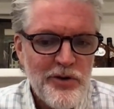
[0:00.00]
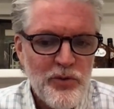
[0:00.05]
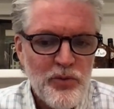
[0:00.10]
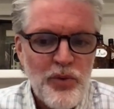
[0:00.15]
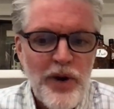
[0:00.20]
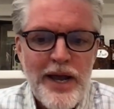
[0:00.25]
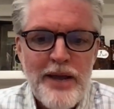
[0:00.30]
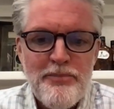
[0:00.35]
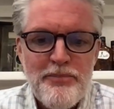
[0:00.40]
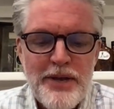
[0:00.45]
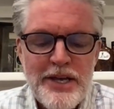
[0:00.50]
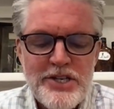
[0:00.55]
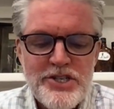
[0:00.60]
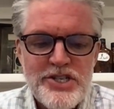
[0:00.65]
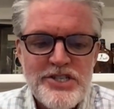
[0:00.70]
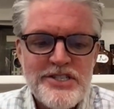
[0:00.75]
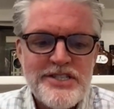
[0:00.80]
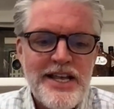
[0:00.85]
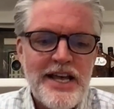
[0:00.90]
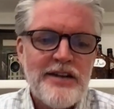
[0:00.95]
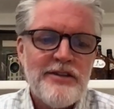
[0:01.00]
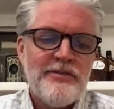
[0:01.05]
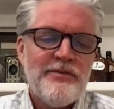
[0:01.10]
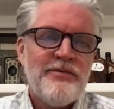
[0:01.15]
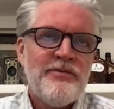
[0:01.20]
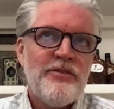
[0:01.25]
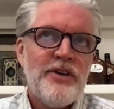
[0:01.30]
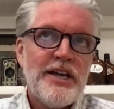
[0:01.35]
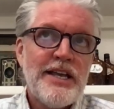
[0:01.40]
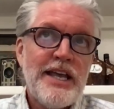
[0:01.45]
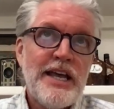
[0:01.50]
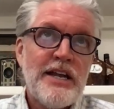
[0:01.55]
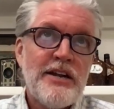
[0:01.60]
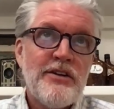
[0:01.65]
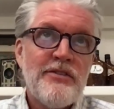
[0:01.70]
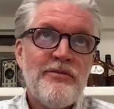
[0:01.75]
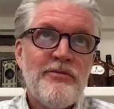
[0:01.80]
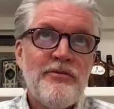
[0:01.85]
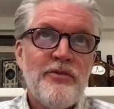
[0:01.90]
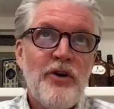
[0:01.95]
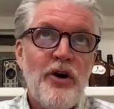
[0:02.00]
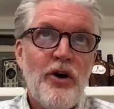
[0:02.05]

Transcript: write pitches that, again,